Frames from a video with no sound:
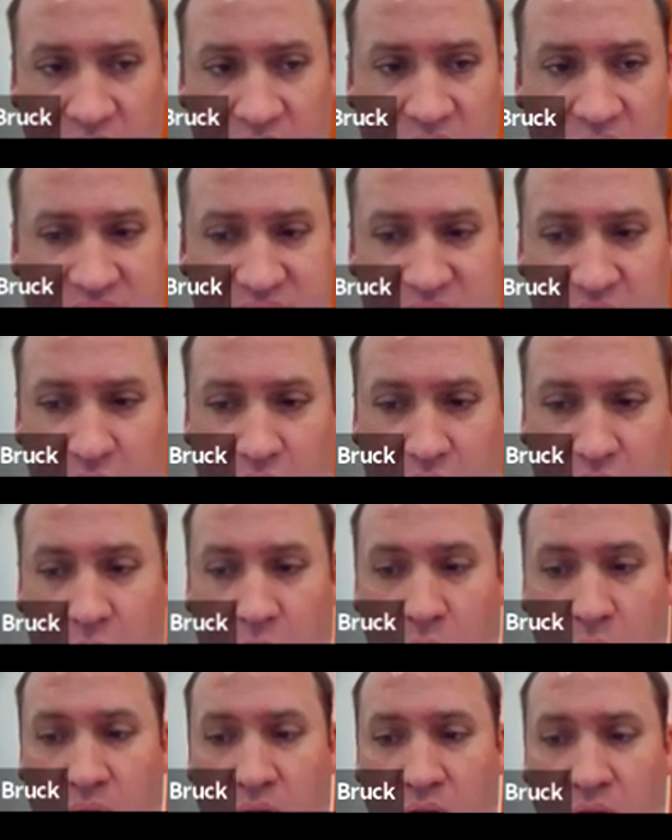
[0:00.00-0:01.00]

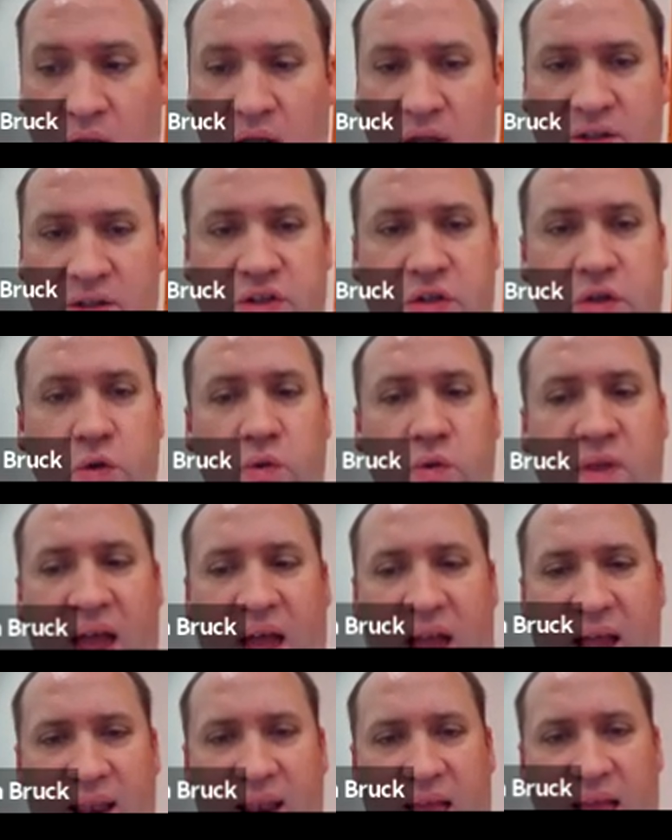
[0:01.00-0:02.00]
So to
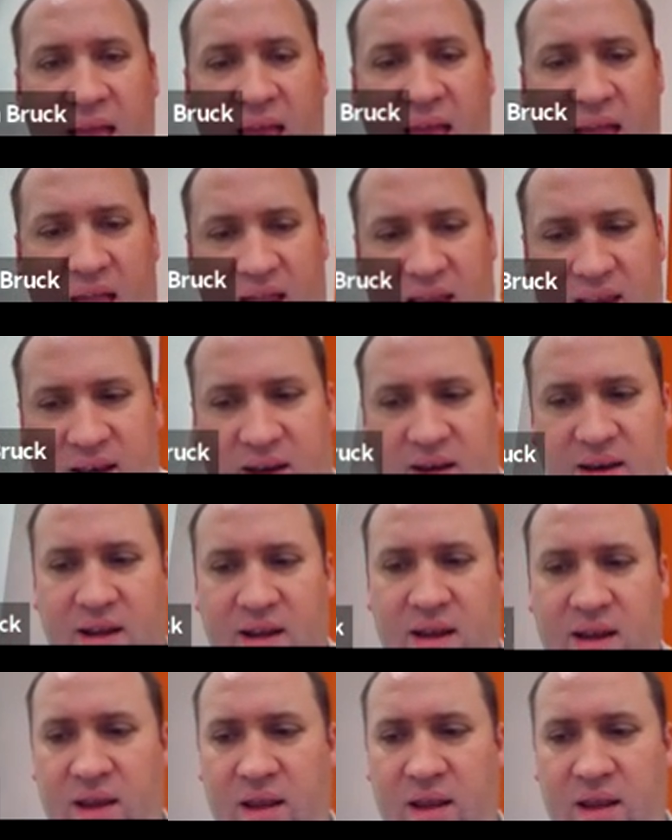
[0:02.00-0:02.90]
that end,